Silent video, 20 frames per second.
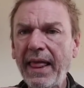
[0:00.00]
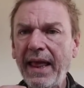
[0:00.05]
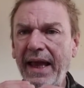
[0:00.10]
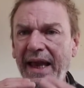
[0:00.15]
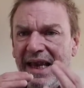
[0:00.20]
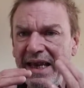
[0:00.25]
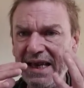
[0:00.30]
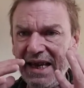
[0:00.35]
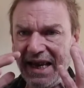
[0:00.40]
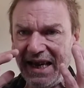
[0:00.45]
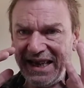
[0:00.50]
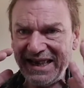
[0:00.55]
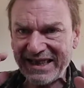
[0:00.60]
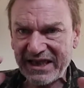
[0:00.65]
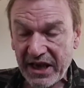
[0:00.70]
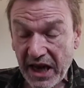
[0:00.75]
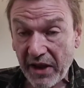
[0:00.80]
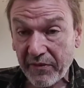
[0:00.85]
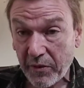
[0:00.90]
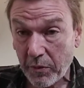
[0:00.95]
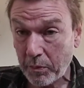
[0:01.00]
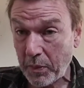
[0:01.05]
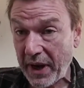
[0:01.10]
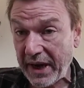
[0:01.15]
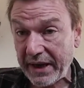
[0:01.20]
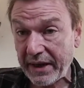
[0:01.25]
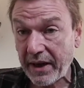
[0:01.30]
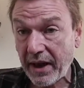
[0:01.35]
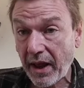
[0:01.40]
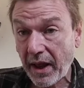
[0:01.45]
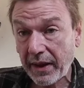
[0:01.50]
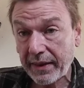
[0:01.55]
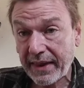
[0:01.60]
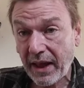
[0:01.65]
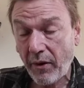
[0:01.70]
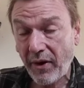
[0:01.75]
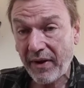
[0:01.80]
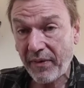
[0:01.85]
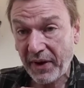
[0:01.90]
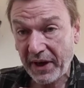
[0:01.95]
it's never been
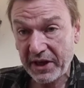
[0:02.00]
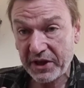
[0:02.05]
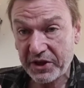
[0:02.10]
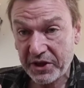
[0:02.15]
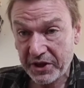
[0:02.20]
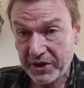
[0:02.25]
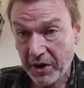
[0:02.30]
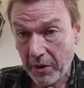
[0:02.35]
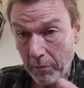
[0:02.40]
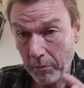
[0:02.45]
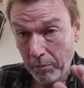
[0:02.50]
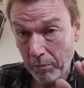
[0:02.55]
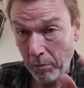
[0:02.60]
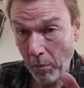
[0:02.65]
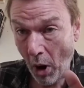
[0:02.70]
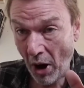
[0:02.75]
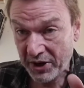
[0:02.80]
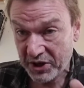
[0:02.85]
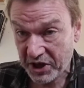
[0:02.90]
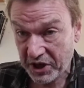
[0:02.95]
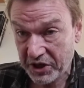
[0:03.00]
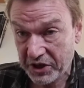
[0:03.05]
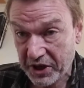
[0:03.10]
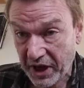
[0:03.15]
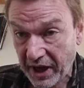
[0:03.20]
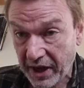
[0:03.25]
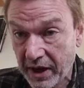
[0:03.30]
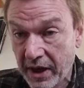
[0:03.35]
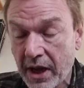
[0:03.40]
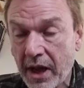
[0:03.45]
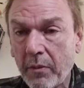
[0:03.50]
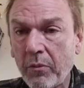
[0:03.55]
that I've hated my sister.